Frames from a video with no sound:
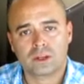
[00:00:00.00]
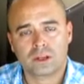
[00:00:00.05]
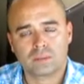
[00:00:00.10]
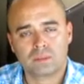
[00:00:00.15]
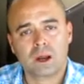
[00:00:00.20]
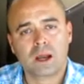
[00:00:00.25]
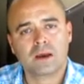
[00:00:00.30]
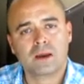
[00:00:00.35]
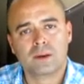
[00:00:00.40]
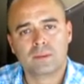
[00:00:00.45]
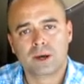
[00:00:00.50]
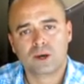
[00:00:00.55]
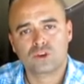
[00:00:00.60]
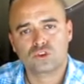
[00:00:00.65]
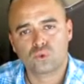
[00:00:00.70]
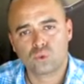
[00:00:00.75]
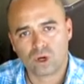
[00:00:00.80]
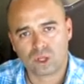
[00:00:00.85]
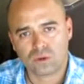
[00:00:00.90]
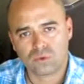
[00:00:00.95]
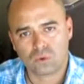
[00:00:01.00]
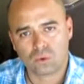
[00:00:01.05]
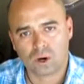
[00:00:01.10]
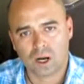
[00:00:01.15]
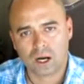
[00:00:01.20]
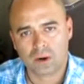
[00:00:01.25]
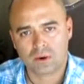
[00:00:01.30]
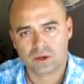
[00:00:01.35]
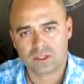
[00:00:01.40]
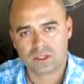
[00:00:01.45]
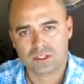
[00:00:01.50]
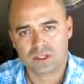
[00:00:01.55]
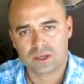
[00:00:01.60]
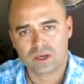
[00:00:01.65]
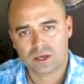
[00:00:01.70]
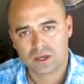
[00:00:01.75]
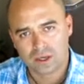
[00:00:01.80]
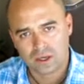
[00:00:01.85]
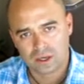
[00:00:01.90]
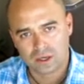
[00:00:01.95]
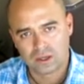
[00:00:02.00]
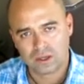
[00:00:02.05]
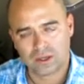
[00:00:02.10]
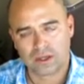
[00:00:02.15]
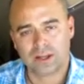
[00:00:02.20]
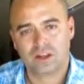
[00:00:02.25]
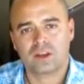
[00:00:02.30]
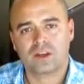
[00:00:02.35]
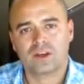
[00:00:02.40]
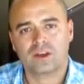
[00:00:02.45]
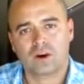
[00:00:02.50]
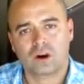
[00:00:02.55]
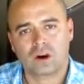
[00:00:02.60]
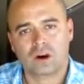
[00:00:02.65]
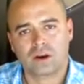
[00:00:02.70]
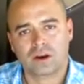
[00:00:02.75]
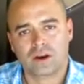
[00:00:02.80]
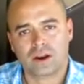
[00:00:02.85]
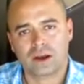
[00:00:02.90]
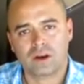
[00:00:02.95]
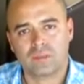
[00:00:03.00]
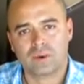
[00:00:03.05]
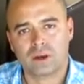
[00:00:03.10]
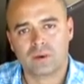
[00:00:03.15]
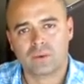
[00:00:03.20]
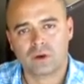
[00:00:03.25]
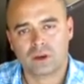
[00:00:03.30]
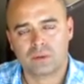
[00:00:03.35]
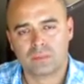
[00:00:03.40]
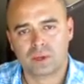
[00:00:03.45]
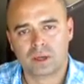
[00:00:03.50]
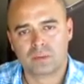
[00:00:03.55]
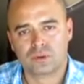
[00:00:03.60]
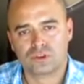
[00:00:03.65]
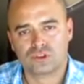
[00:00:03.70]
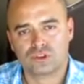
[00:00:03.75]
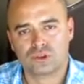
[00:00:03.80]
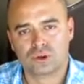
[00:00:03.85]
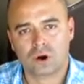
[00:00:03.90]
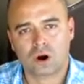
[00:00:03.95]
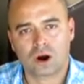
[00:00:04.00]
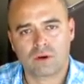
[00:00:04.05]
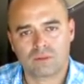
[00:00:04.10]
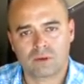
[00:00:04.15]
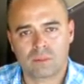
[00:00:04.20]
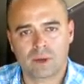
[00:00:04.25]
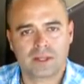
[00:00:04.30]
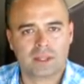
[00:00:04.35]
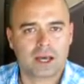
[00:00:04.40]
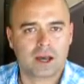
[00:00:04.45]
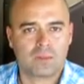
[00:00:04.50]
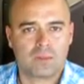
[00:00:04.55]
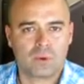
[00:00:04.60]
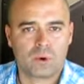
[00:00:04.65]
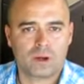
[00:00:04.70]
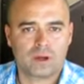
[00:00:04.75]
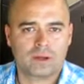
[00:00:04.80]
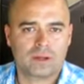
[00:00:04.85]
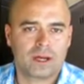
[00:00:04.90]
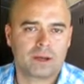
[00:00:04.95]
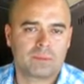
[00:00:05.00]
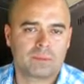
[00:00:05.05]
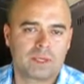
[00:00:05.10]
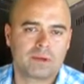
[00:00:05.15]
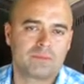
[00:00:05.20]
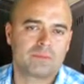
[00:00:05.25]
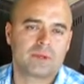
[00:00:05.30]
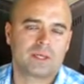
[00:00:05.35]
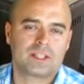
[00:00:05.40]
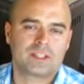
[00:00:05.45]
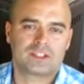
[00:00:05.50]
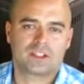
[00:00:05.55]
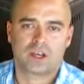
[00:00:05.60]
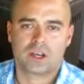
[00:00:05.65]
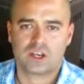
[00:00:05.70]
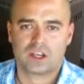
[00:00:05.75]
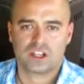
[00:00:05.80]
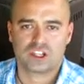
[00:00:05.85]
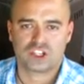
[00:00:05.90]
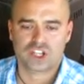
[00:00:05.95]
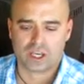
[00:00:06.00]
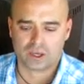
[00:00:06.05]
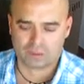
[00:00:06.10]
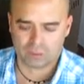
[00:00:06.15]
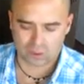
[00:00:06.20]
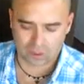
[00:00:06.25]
Probably in about 24 hours, he'll harden up, and we can be able to carve him at that point in time and give him his shape.